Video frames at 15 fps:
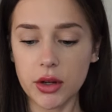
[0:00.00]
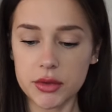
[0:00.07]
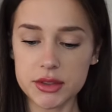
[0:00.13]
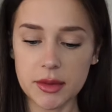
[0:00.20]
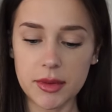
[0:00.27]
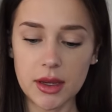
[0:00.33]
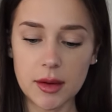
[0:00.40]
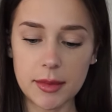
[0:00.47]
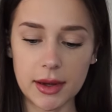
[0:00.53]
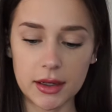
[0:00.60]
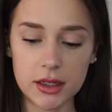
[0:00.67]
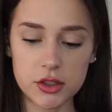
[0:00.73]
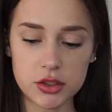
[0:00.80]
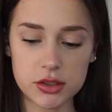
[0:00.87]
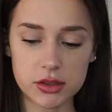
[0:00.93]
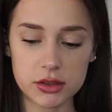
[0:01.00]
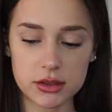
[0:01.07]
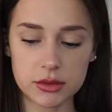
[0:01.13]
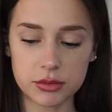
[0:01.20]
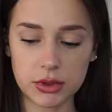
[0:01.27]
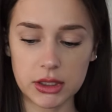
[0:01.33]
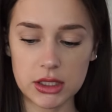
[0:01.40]
know, something about it just
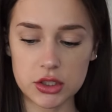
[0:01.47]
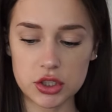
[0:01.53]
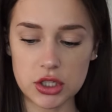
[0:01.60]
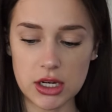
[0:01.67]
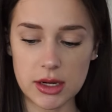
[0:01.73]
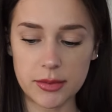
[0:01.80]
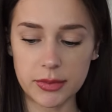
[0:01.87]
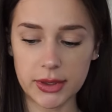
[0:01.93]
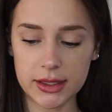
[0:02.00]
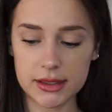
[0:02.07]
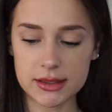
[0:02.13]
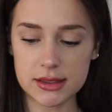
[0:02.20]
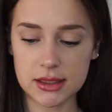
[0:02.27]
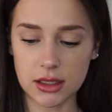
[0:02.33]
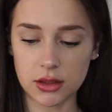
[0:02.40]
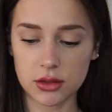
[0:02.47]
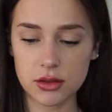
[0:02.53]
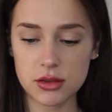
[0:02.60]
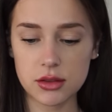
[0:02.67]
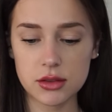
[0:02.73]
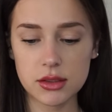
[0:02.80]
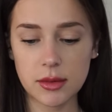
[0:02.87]
looks really cheap, like
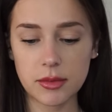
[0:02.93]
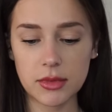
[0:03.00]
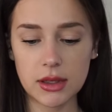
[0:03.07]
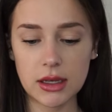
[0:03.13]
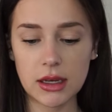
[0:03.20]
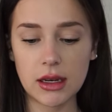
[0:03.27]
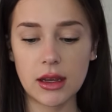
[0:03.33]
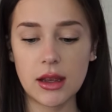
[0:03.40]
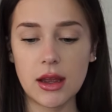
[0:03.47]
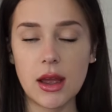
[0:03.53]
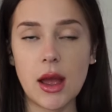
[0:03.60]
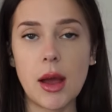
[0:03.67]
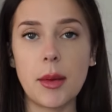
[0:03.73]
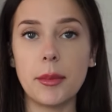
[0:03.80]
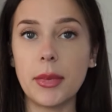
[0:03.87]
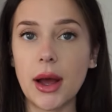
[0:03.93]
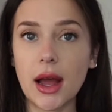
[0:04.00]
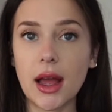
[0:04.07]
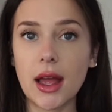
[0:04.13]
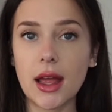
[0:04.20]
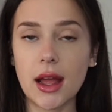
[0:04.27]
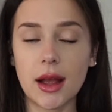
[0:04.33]
stickers or something,
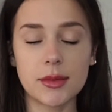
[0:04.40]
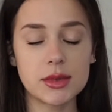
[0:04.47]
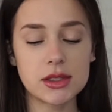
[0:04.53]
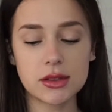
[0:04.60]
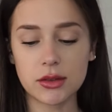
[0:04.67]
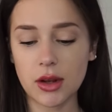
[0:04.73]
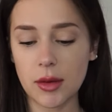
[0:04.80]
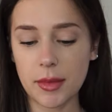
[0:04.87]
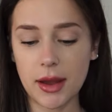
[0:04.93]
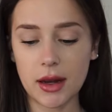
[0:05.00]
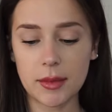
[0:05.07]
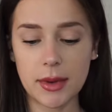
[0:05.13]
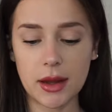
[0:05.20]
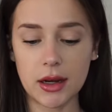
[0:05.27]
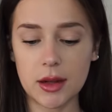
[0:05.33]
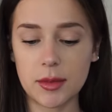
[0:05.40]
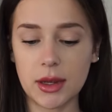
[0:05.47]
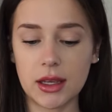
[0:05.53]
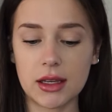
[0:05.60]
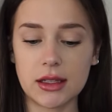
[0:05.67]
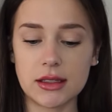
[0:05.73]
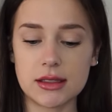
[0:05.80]
but I'm still not mad about it
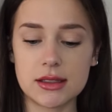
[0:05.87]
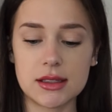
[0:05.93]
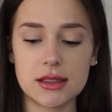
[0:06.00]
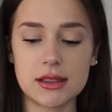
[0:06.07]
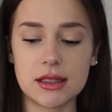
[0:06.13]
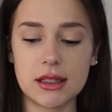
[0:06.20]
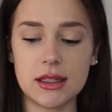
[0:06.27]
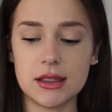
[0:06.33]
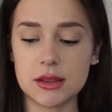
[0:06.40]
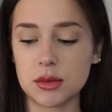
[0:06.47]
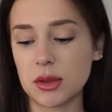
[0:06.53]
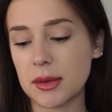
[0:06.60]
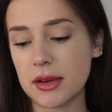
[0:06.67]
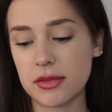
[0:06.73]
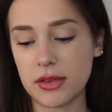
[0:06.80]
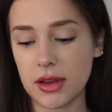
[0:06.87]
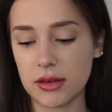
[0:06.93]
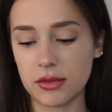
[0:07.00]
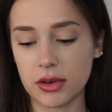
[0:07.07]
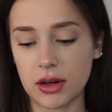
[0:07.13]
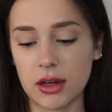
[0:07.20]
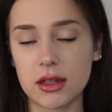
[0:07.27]
because the scent is one of my
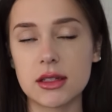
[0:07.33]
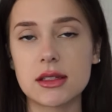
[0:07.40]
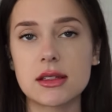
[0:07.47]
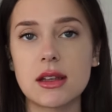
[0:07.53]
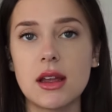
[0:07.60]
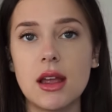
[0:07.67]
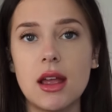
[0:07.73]
favorites.